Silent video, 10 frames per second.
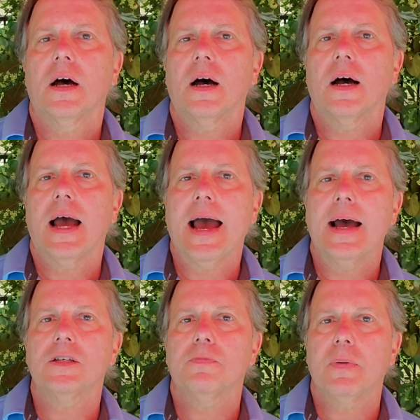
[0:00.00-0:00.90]
uh,
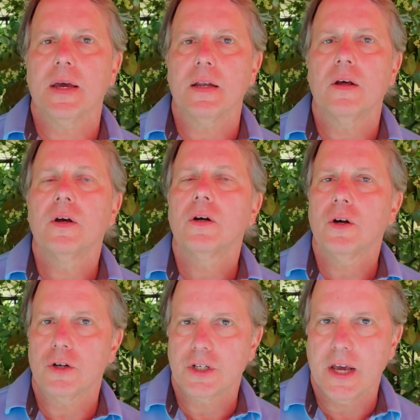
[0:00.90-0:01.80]
has been
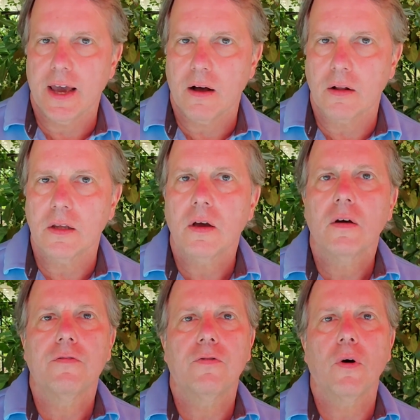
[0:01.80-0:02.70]
curtailed
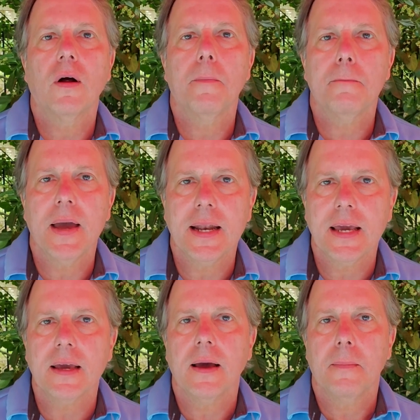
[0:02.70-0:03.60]
for
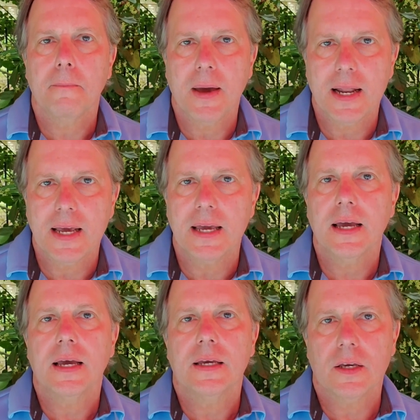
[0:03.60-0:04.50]
many, many
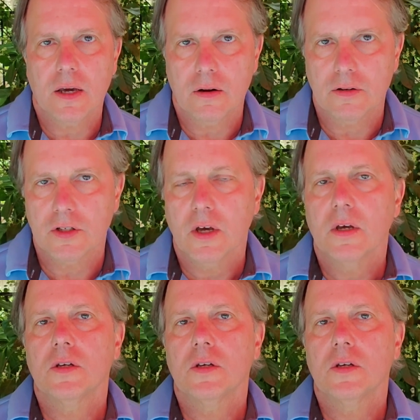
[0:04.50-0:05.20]
years.